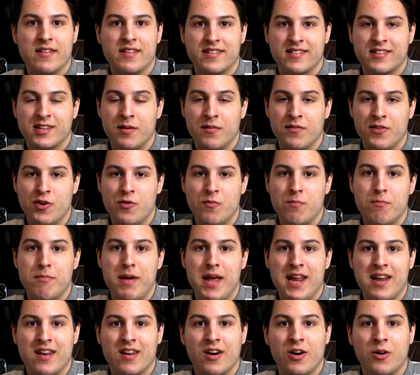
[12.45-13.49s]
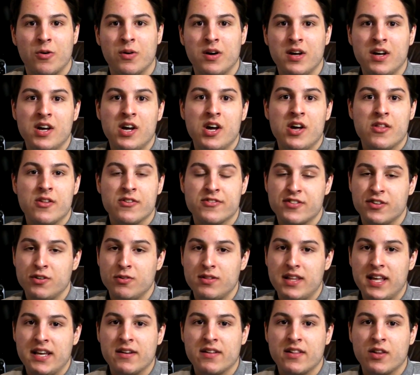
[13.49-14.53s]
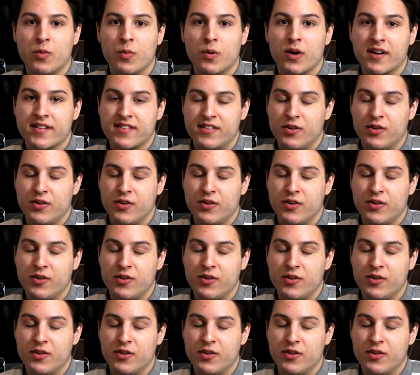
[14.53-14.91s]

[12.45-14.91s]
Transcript: As some of you may know, there's a new layout in the works,